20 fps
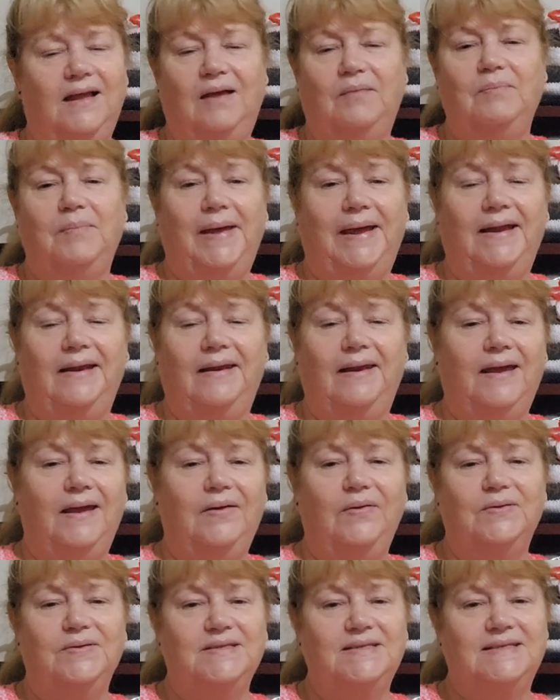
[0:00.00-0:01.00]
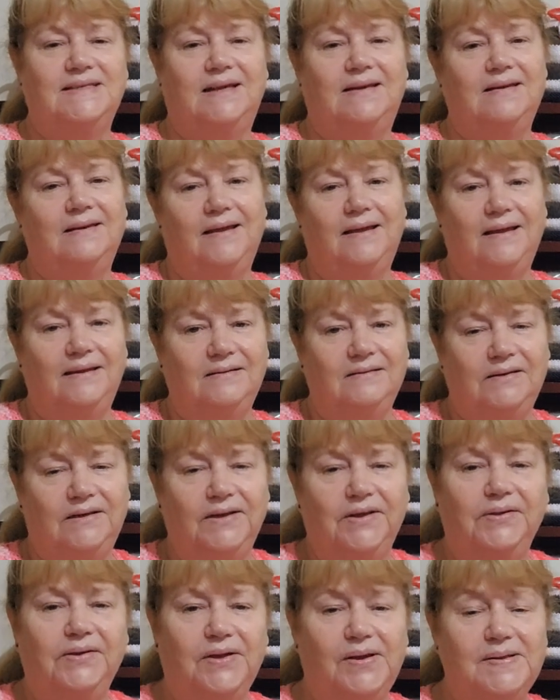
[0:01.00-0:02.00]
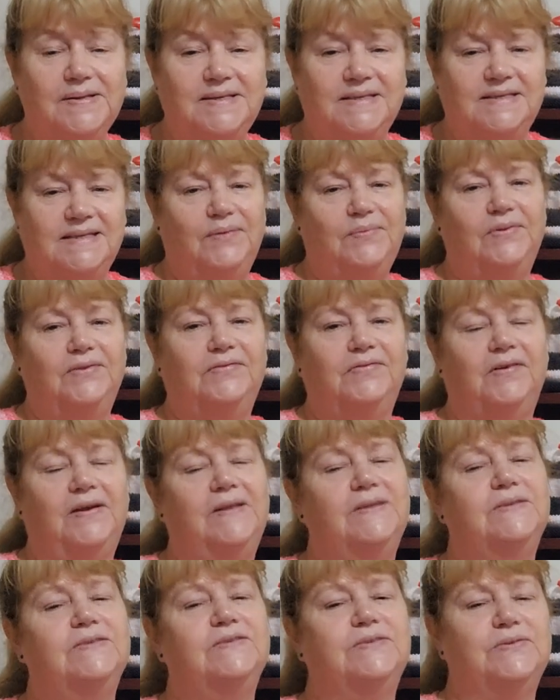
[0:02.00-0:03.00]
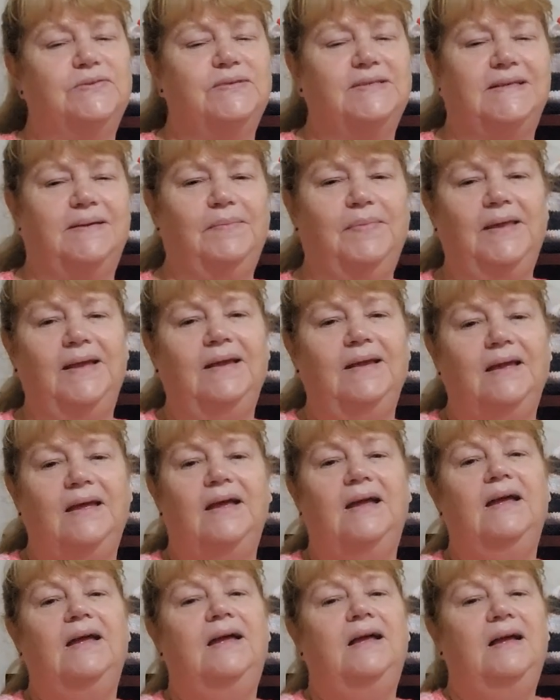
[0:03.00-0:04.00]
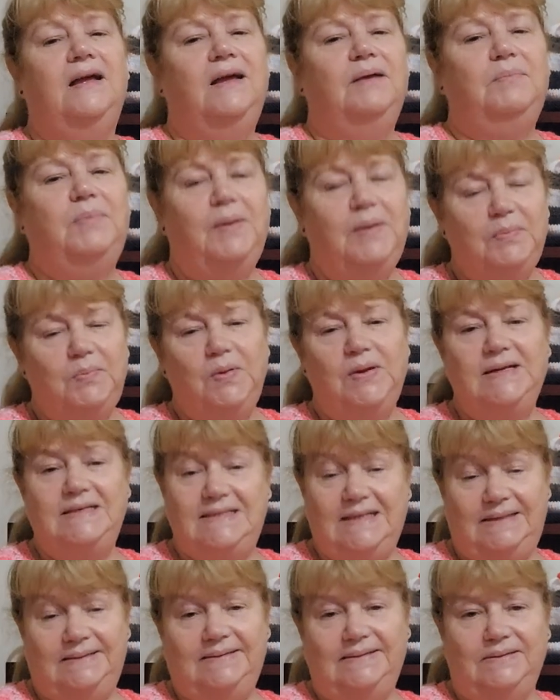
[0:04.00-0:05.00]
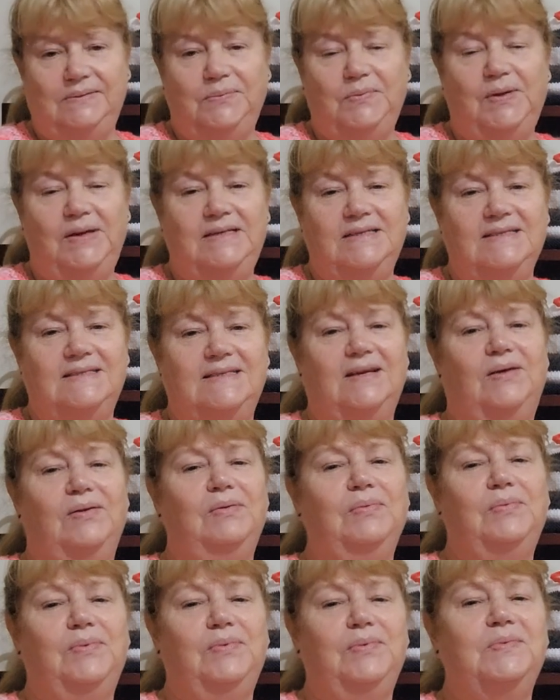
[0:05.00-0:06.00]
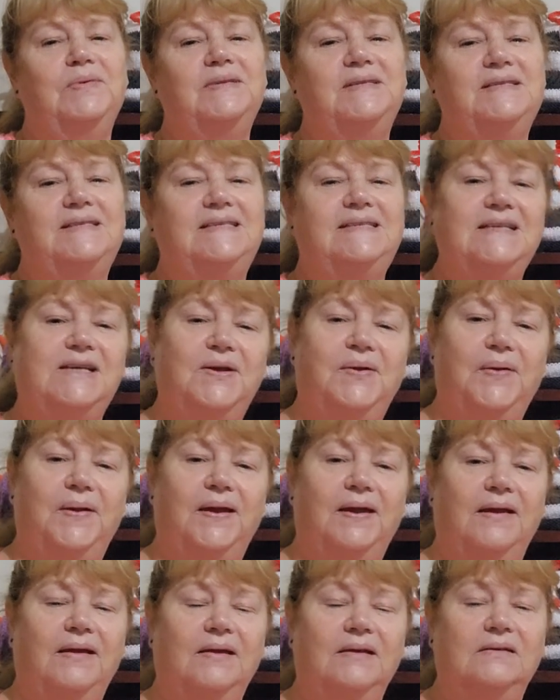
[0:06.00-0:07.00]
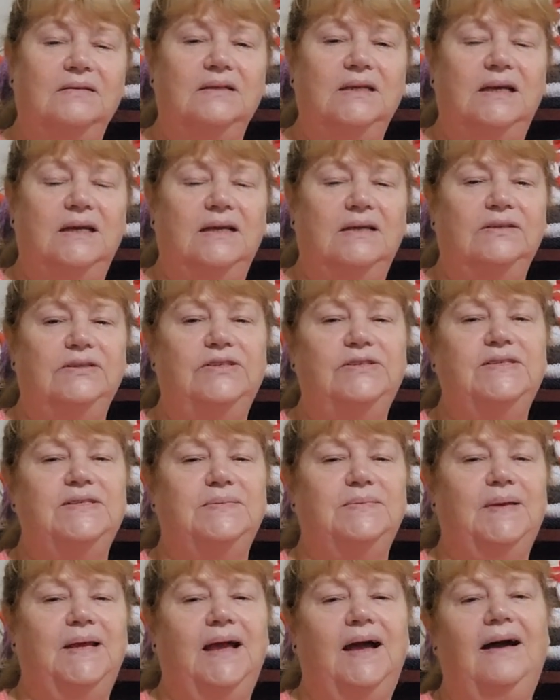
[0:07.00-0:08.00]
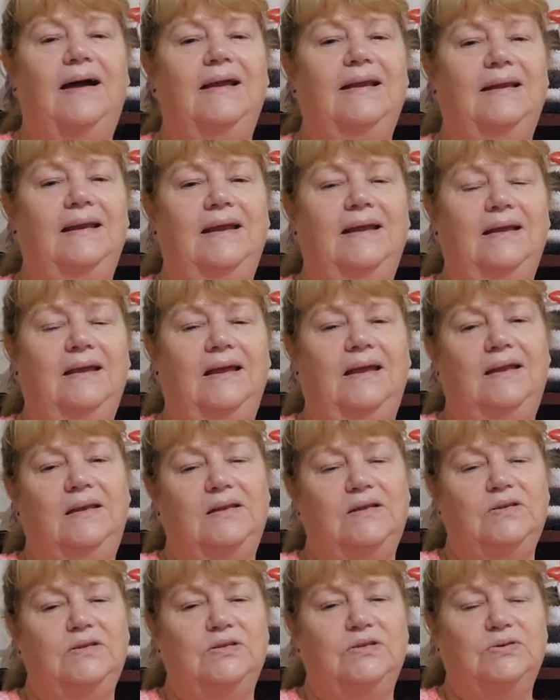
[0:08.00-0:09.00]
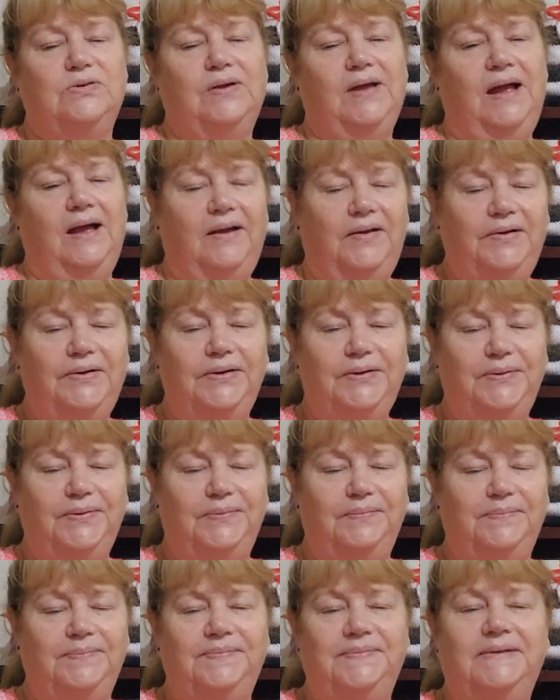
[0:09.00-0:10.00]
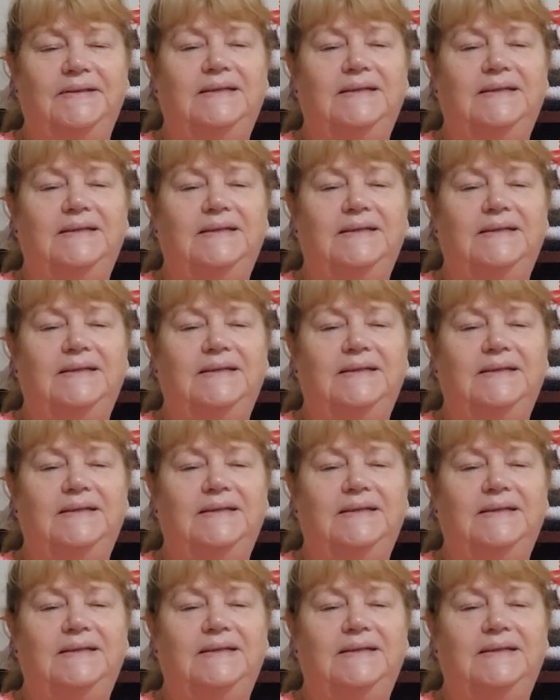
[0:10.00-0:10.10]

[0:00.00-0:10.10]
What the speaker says: come back late on Sunday, you know, go and stay with friends or something. But we didn't. We decided we would stick around and do some gardening and enjoy home.